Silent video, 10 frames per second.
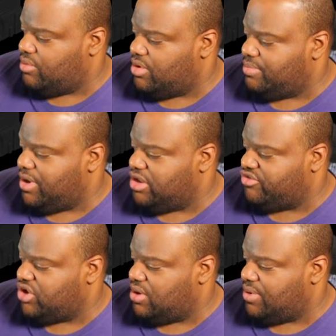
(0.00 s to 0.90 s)
Someone
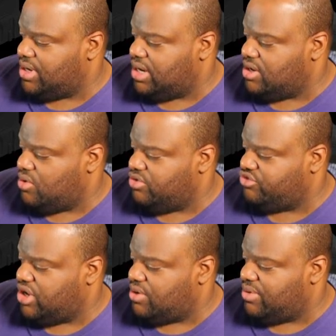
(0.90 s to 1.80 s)
paid to Shadowrun. I know
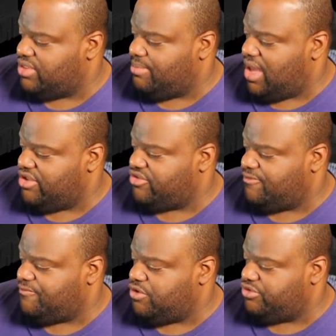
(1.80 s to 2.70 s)
in Shadowrun, the
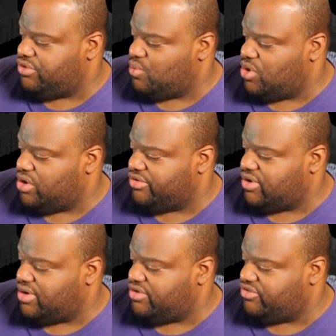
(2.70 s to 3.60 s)
magic of fusing the world
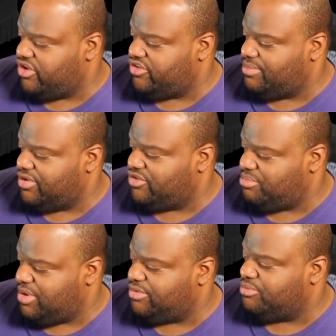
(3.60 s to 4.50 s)
has already changed a bunch
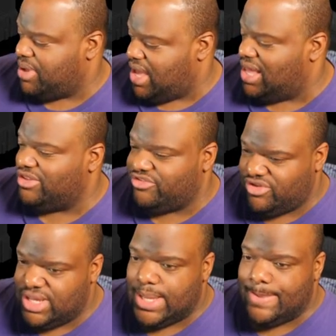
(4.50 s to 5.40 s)
of people's biology.
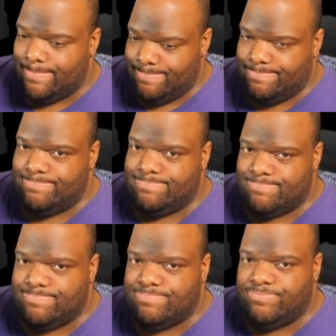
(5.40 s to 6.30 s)
Mm
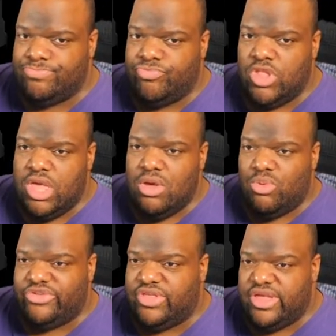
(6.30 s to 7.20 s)
hmm
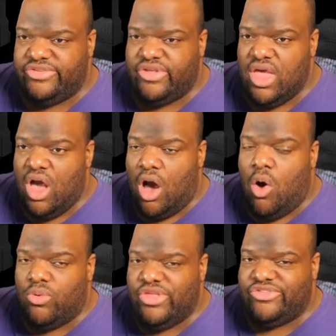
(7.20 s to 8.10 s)
What's this?
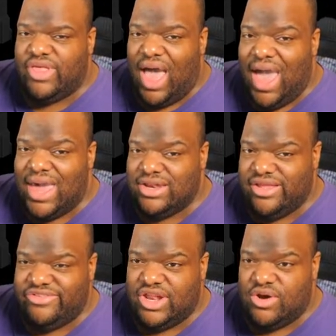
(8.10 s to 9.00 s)
Oh, this is the
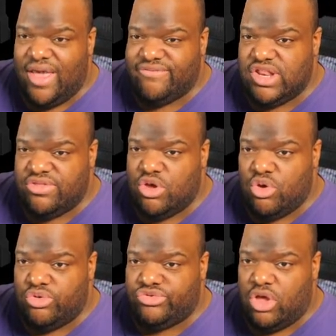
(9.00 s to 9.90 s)
oddities. I don't have any of
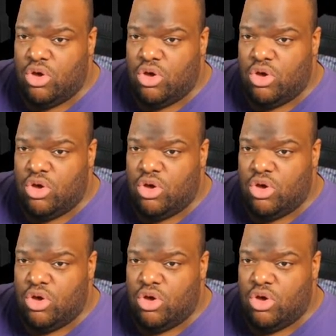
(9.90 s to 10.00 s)
those.